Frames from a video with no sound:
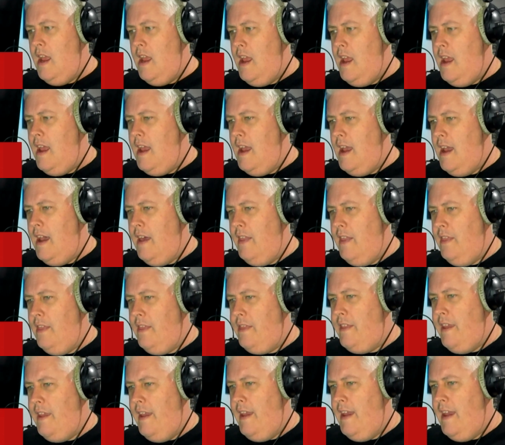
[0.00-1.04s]
And
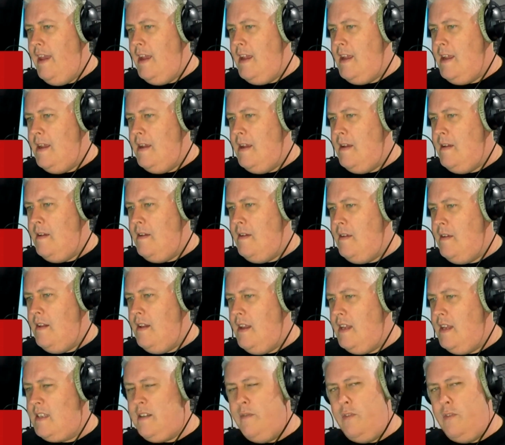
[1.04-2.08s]

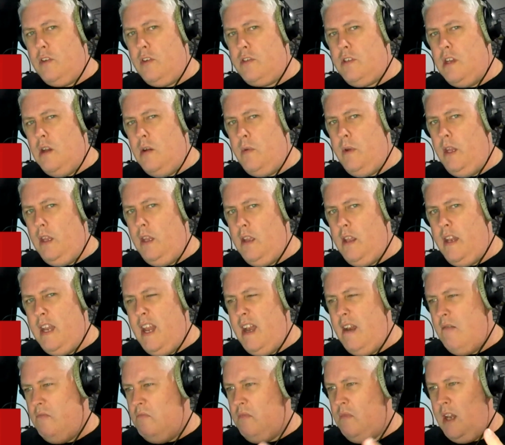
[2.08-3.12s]
let's have a look, shall we? And
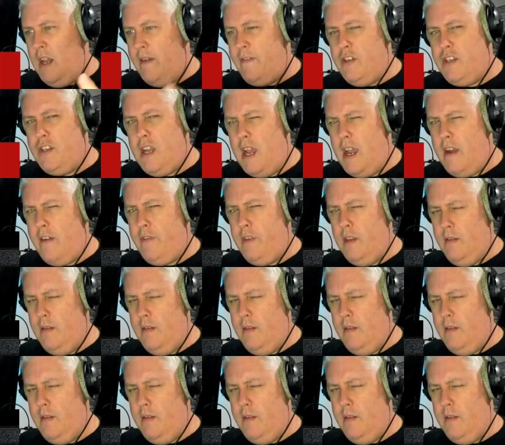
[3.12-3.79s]
then we'll have a chat after.